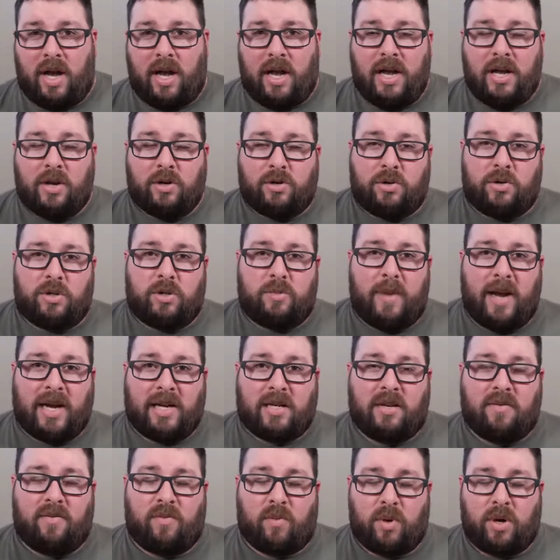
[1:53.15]

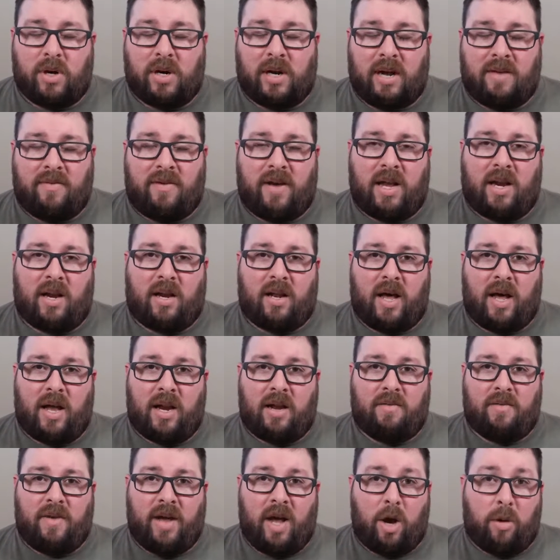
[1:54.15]
introspective work. I've had a lot
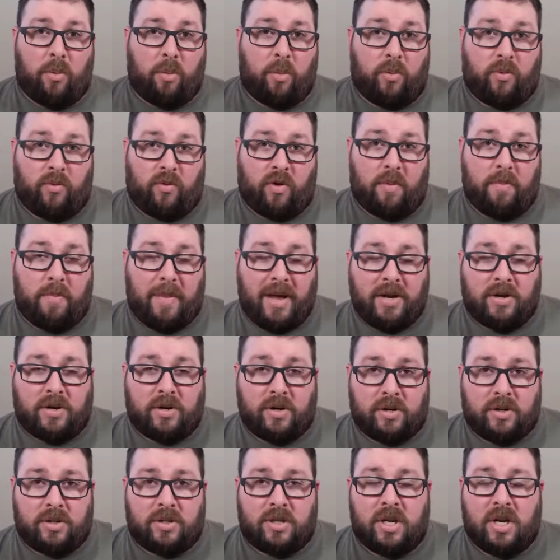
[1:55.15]
of help from
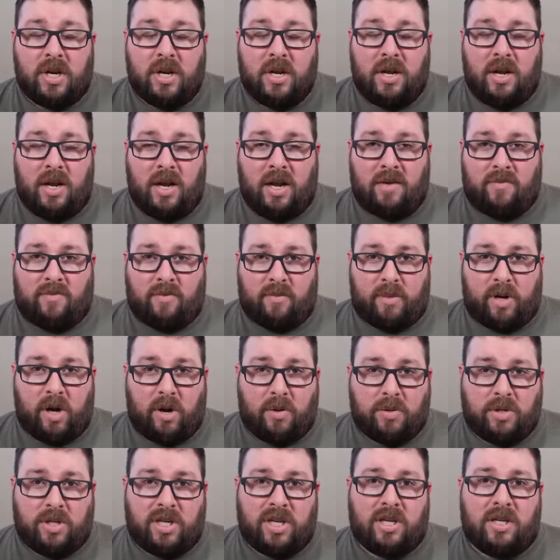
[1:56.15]
mentors and from
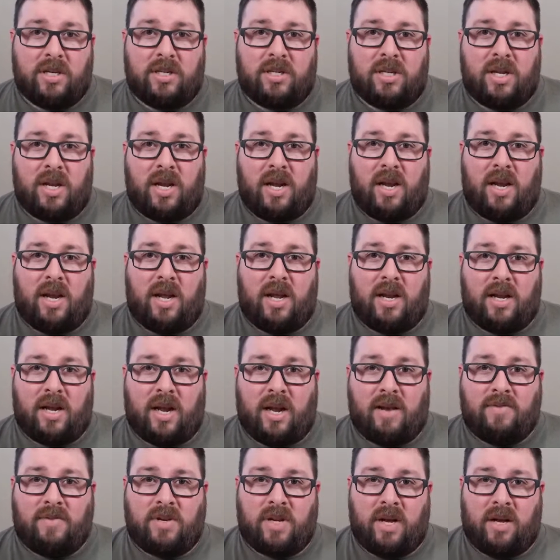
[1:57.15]
coaches, and
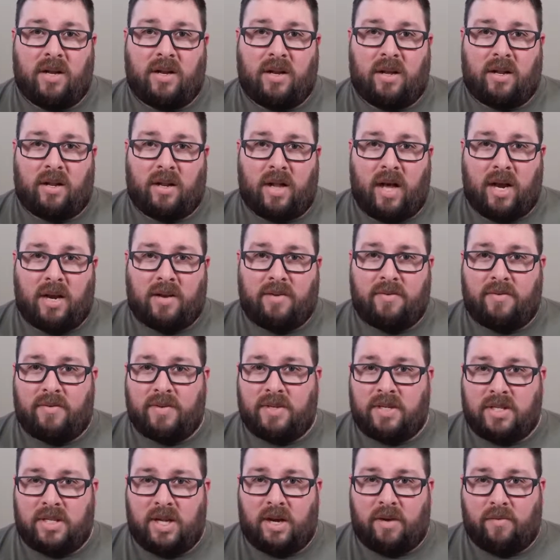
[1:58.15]
I've done a lot of
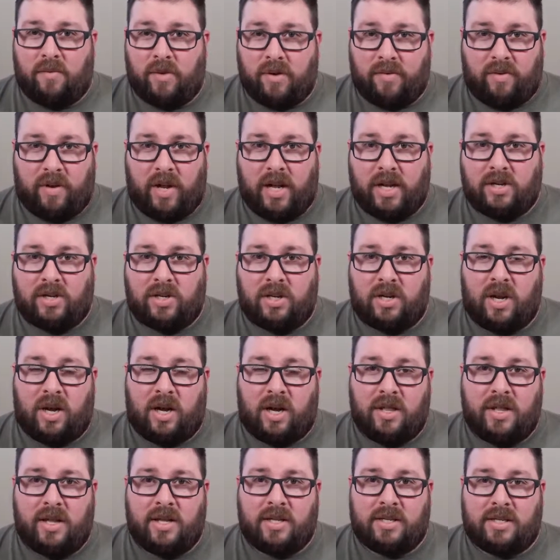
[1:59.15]
self-reflection
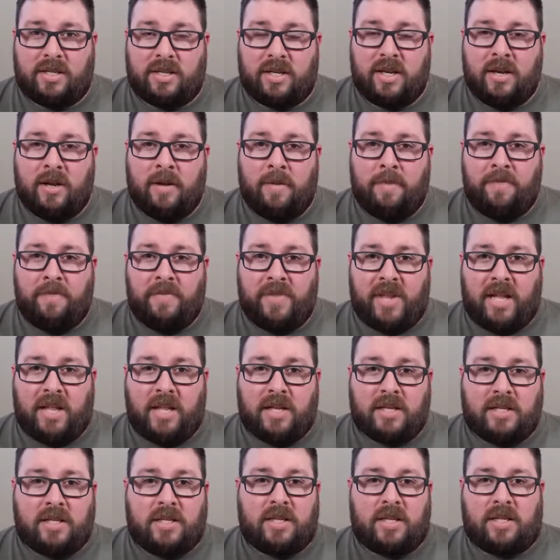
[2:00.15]
on this. And
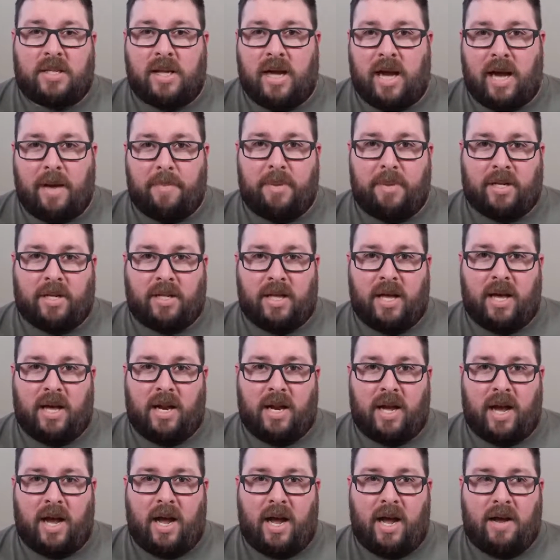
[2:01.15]
this is a topic that
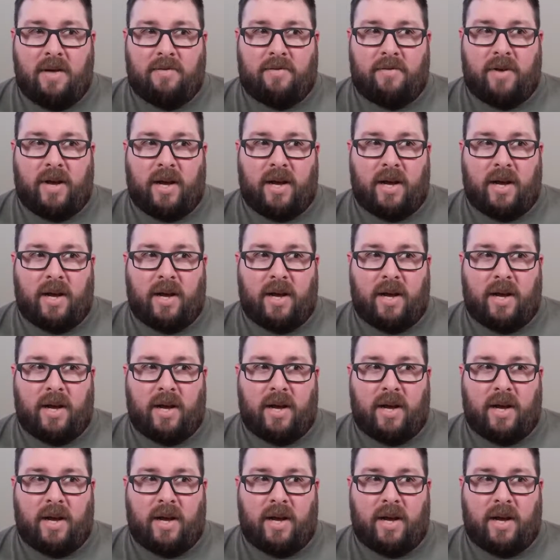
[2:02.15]
I've